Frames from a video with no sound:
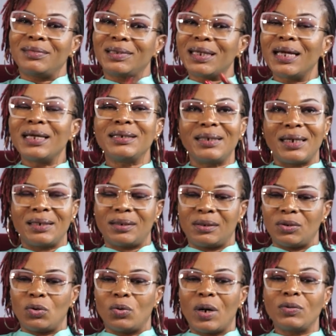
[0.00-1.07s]
10 years
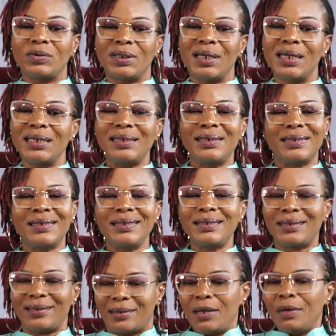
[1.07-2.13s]
ago, I would say it's
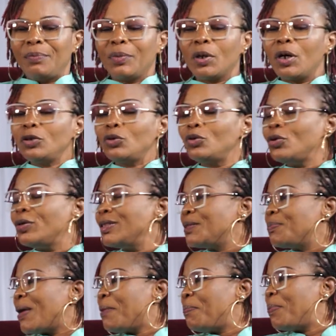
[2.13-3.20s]
easy because, it's
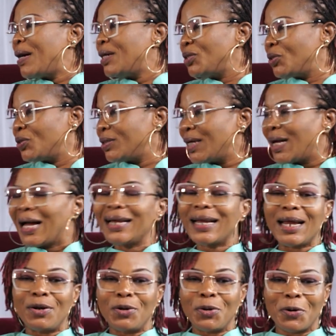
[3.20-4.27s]
my passion and
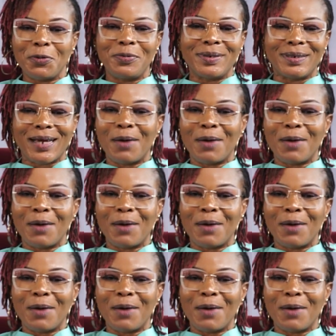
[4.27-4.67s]
I love it.